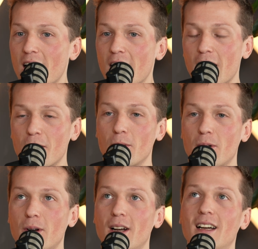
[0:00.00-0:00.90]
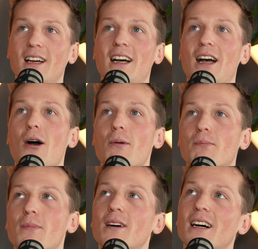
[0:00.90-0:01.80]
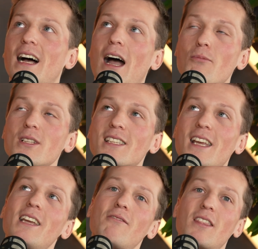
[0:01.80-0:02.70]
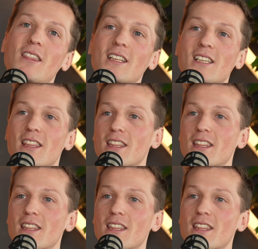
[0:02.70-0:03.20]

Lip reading: I would say even that